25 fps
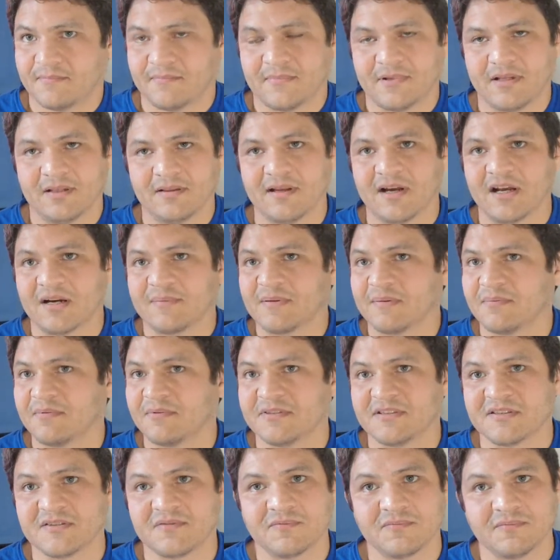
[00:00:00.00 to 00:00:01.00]
a lot of people
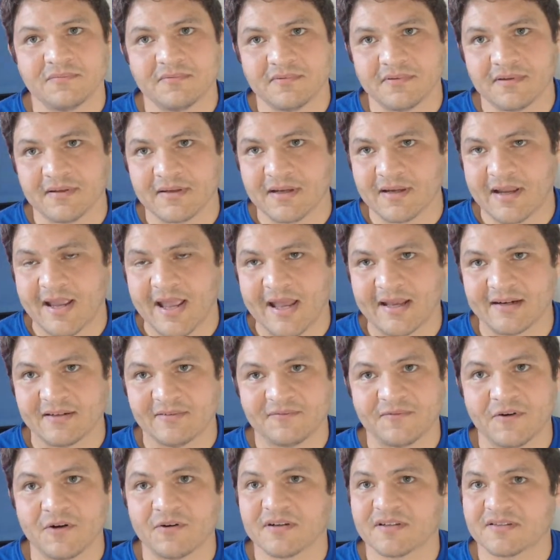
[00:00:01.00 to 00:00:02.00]
just had to
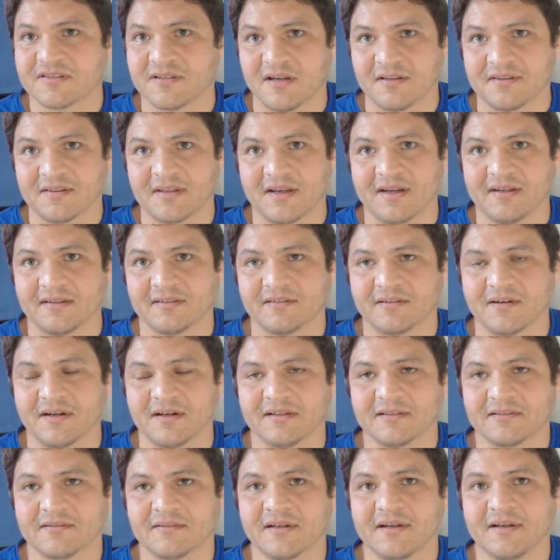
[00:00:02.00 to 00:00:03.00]
focus on that,
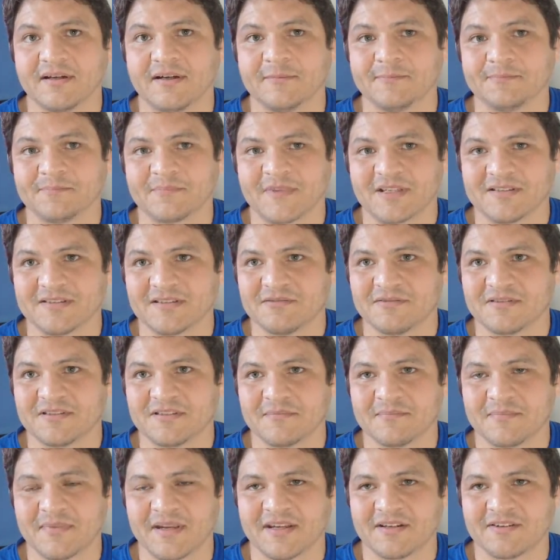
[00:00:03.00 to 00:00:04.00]
right? Because it was
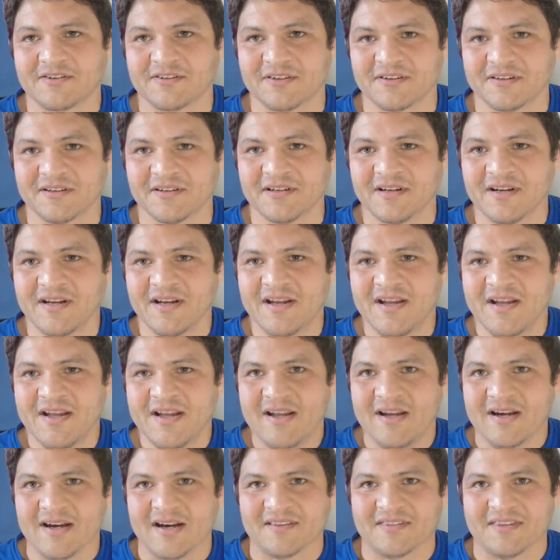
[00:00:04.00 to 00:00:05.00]
a major
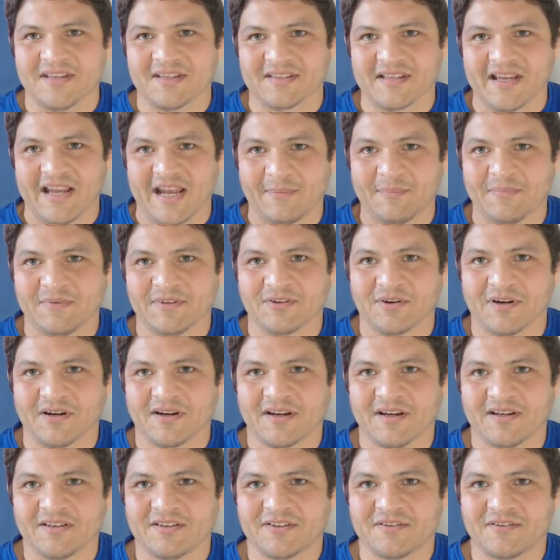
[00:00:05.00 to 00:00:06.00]
thing that happened to our
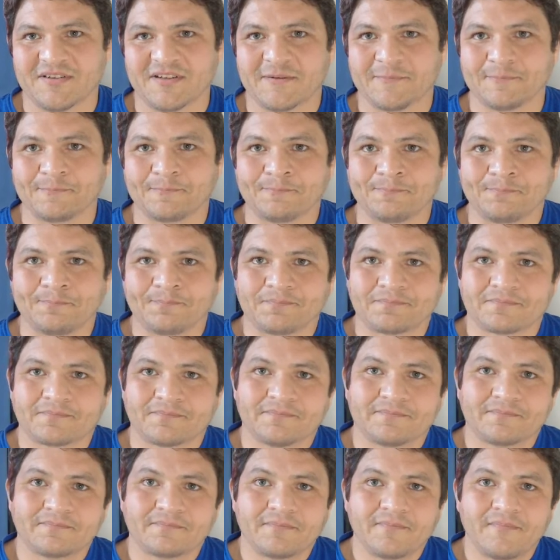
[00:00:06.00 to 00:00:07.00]
country.
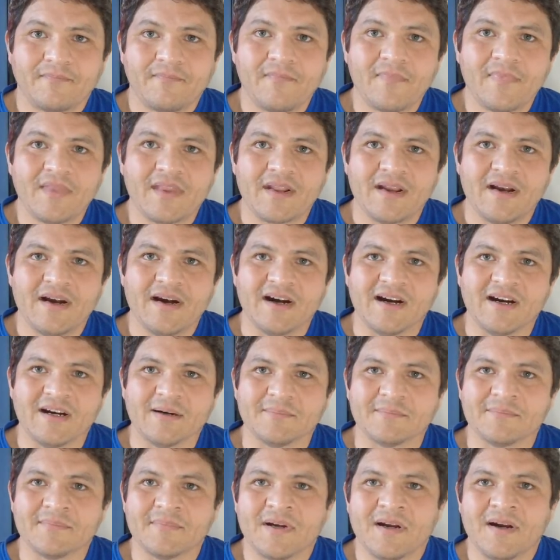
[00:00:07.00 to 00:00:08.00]

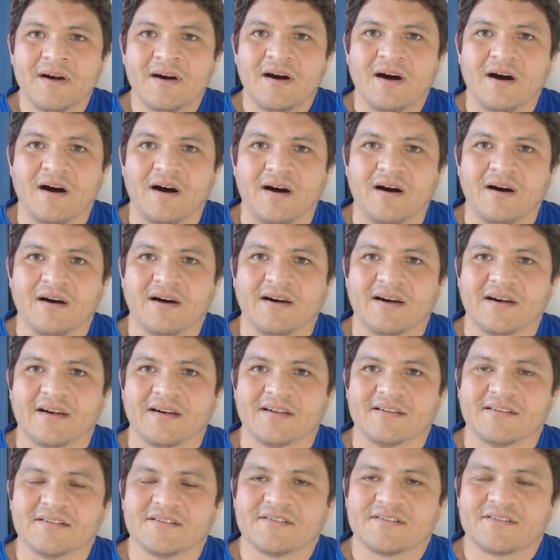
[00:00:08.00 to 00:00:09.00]
Um,
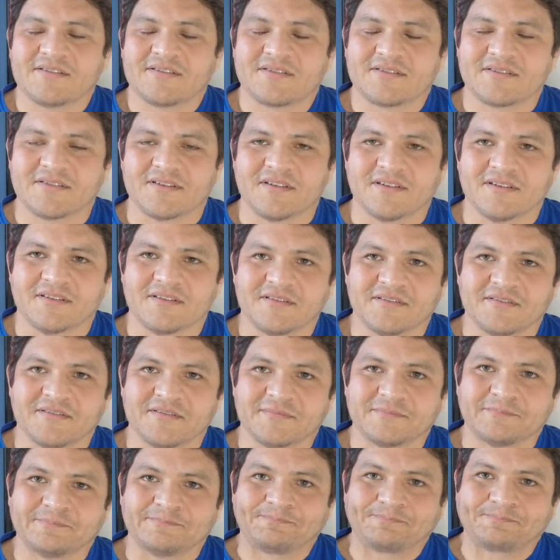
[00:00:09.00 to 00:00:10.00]

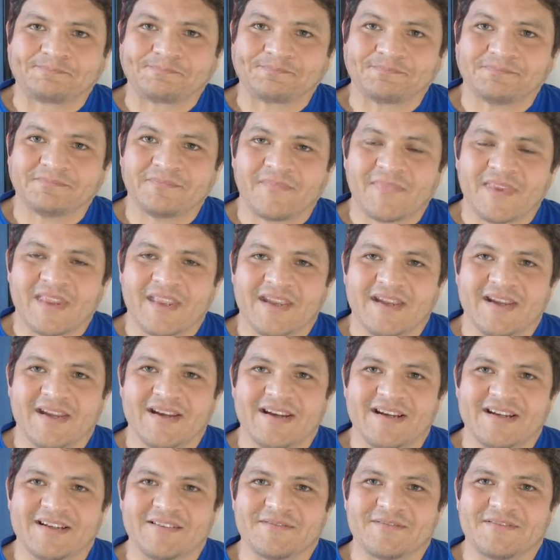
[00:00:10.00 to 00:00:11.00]
so
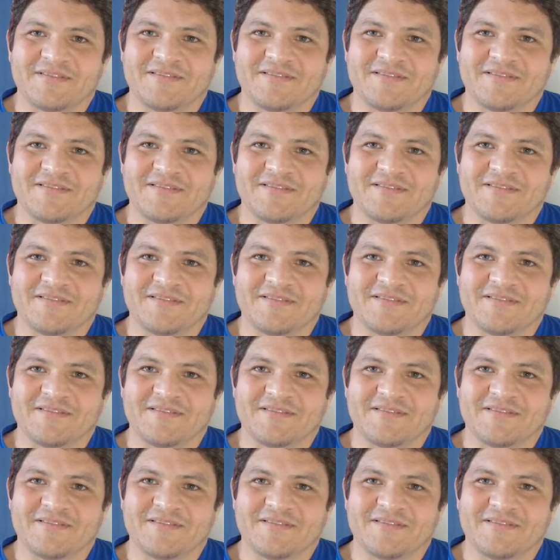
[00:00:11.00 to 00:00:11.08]
uh,